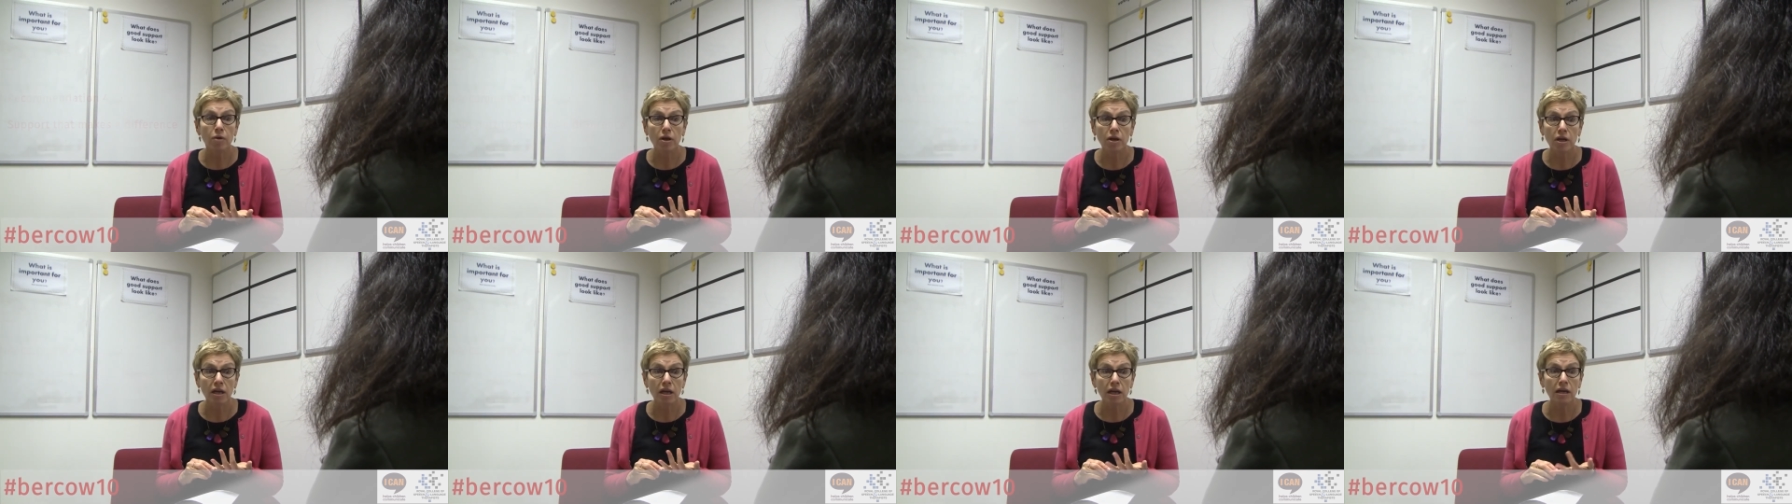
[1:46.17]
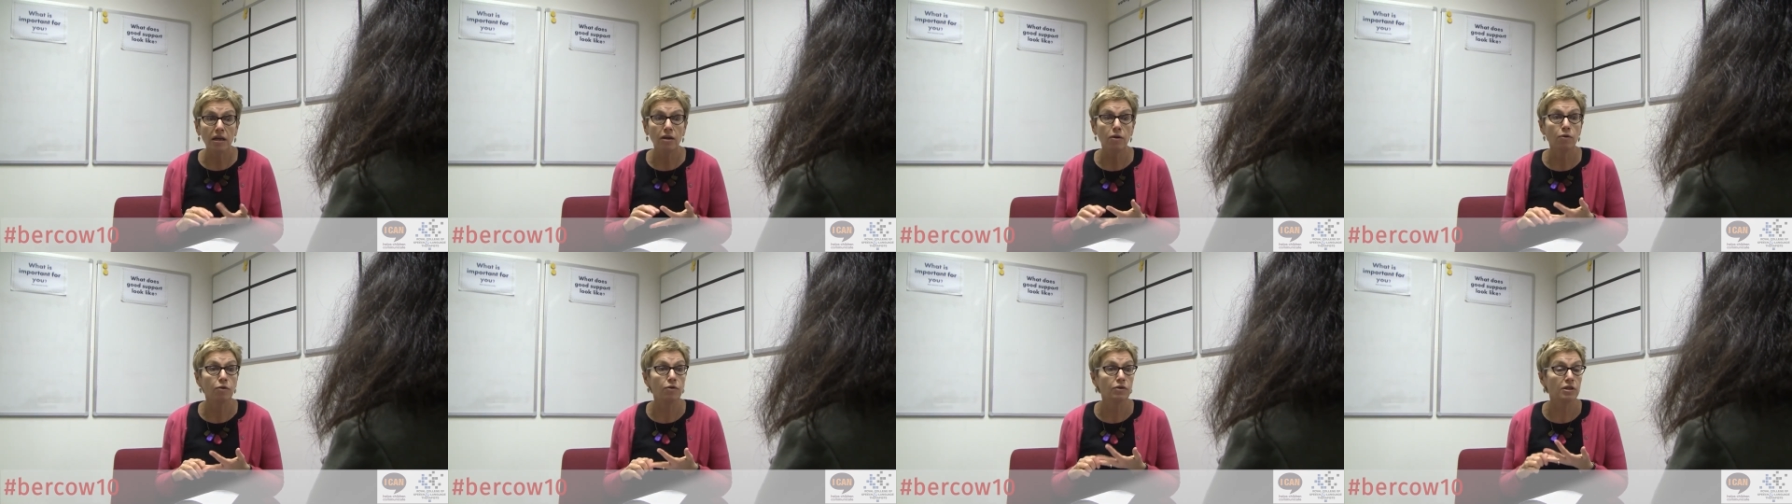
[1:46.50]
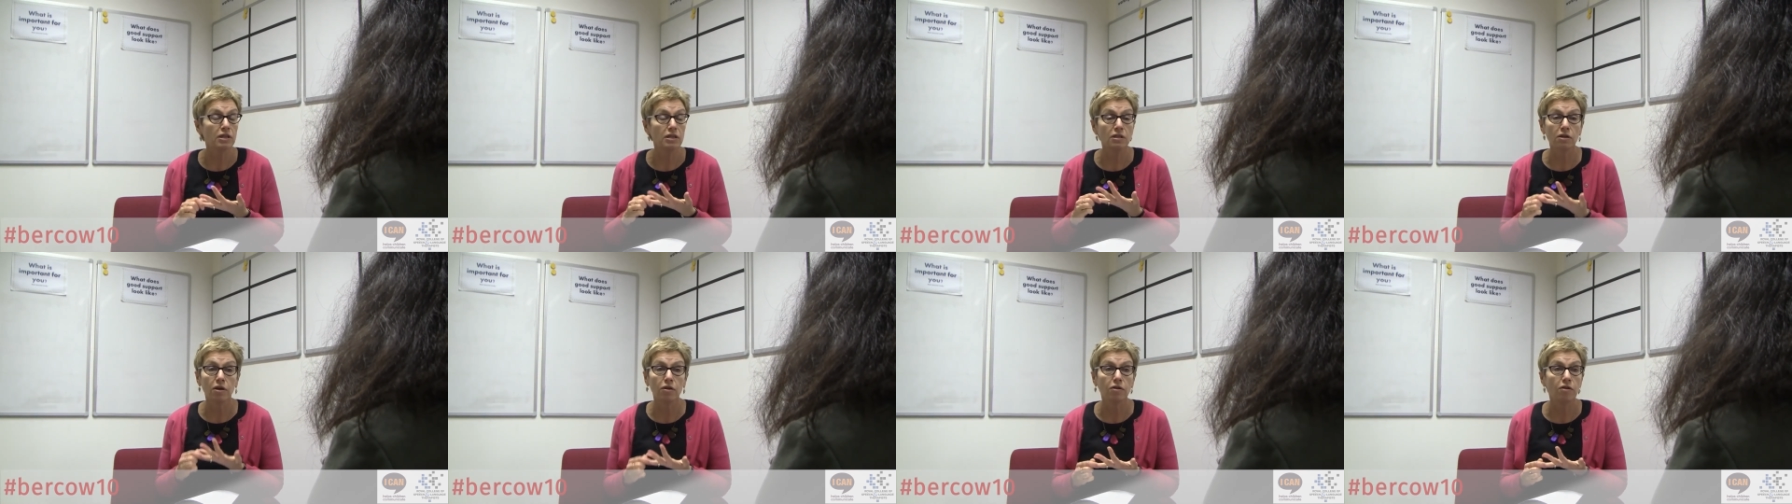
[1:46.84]
money or
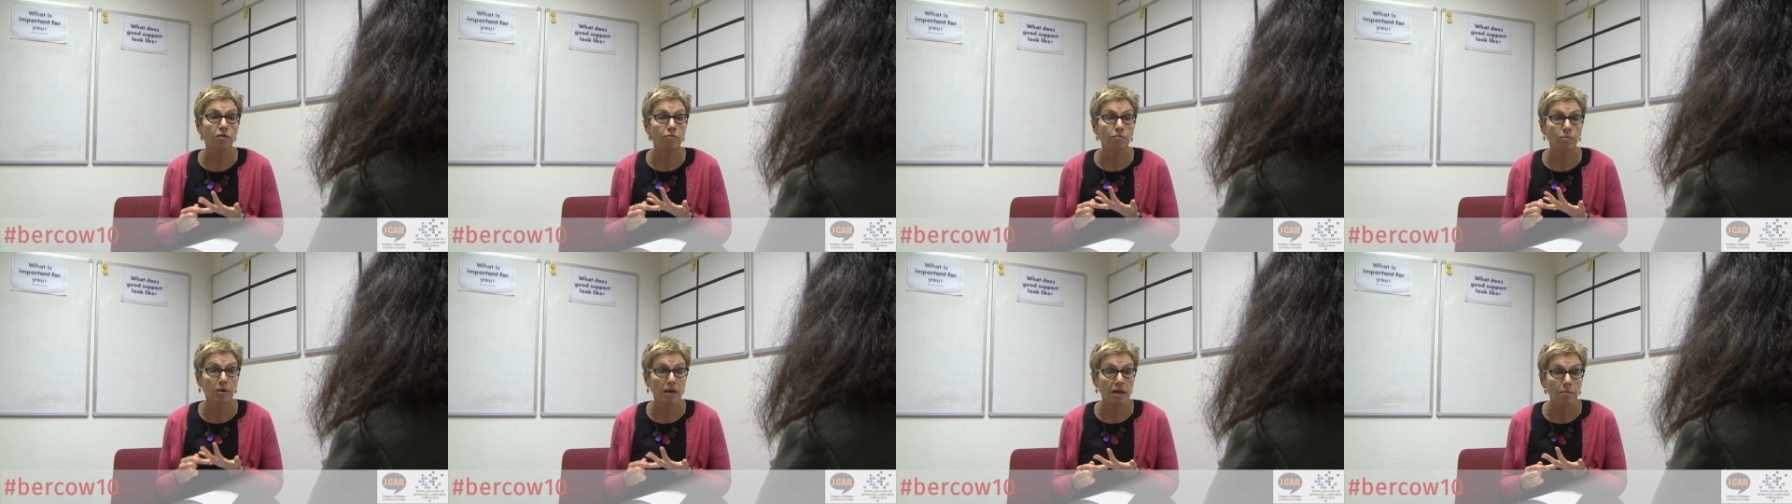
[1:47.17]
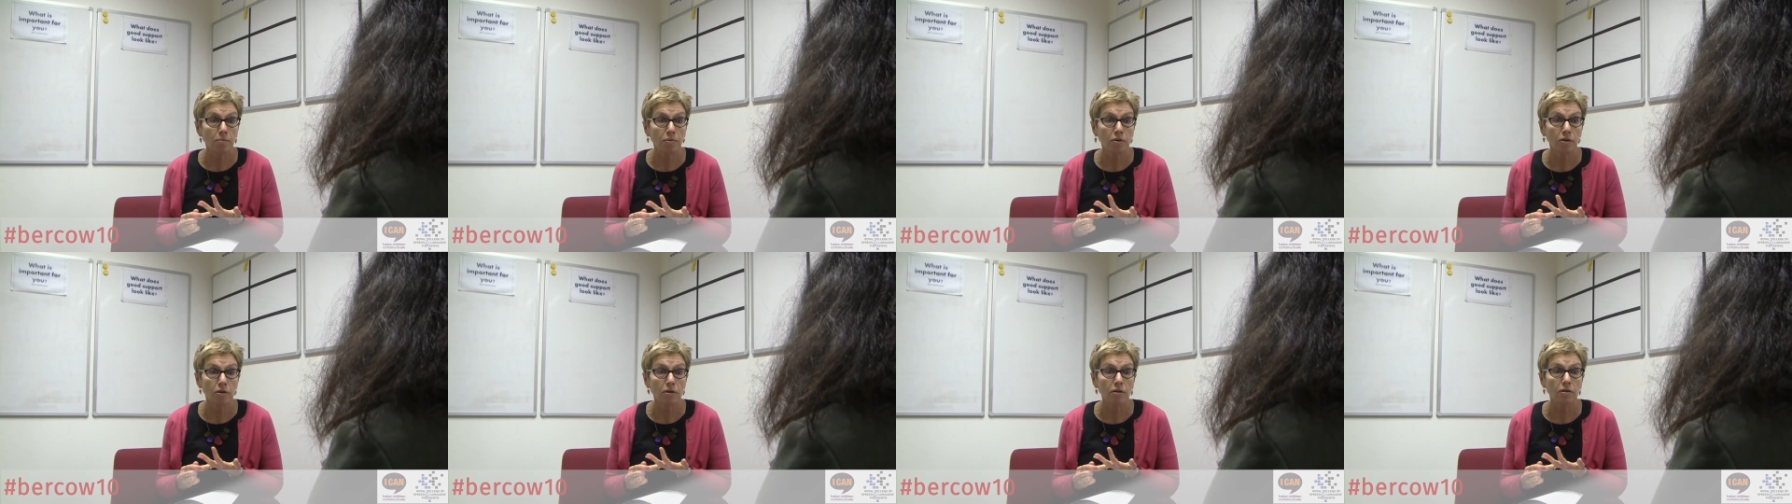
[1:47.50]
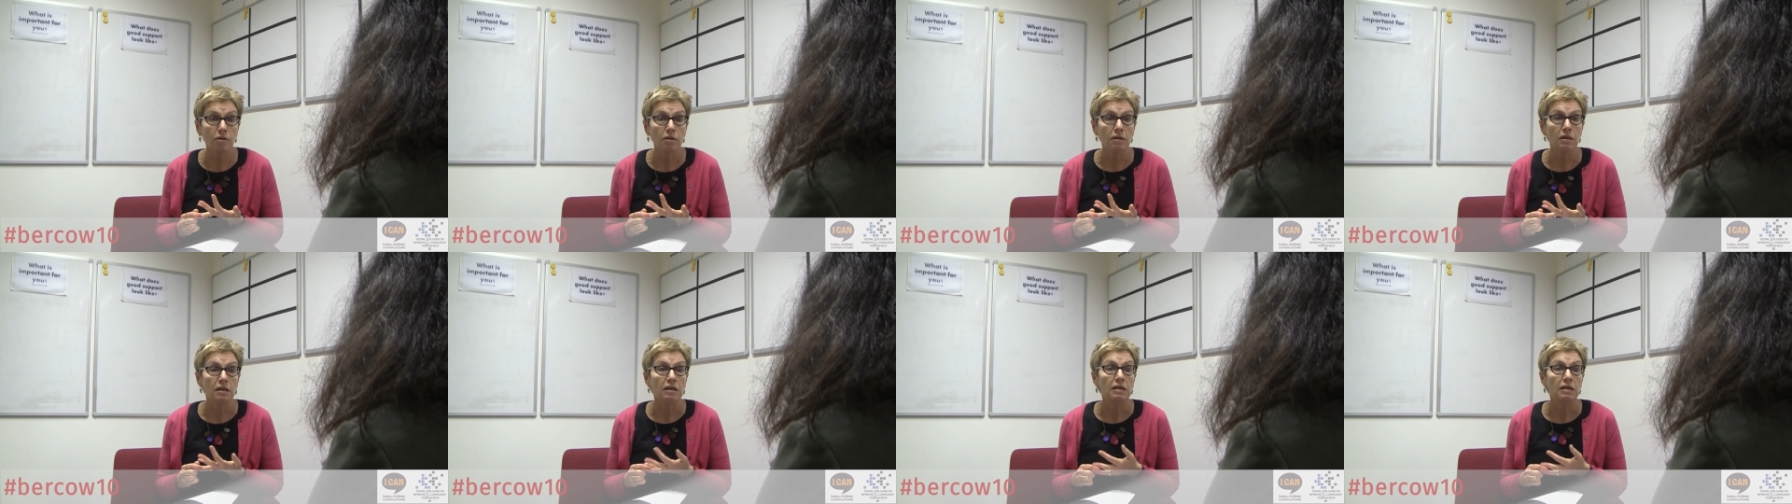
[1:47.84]
there's not enough people,